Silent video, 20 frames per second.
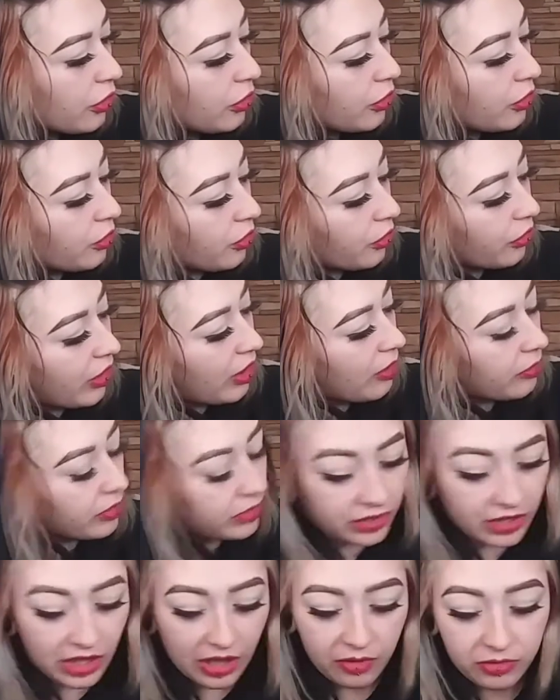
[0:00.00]
Oh, that
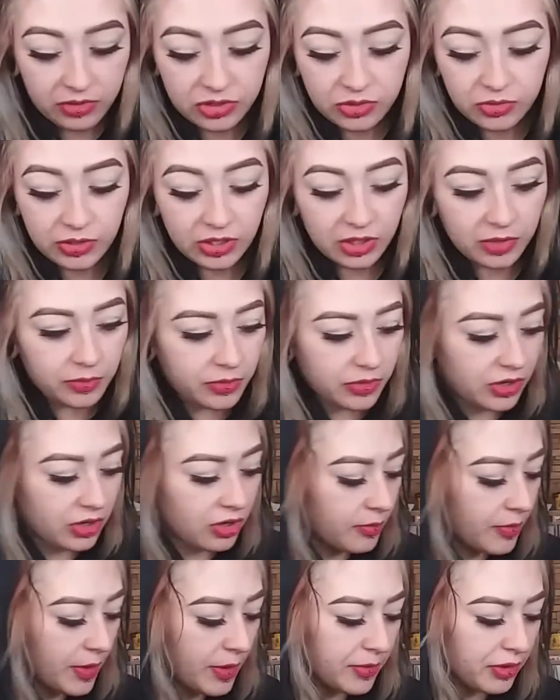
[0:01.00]
one's really pretty.
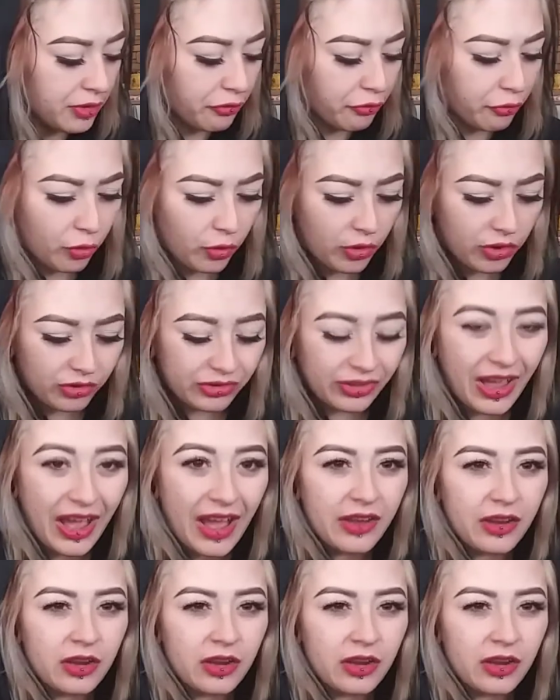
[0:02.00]
Or maybe they're foils.